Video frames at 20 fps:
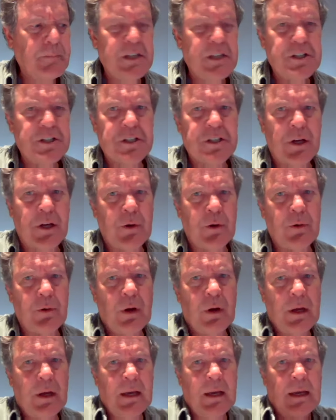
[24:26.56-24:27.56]
So,
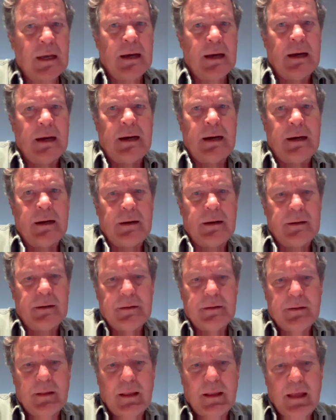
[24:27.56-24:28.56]
uh,
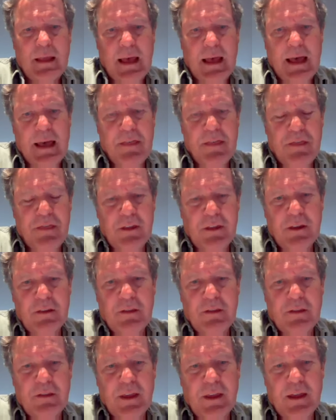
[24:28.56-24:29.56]
I
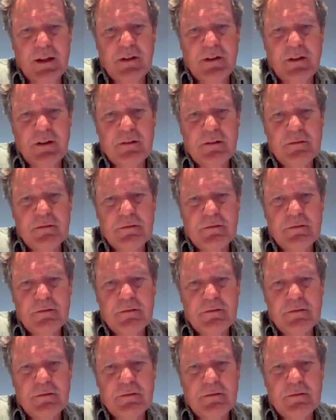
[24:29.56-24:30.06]
think that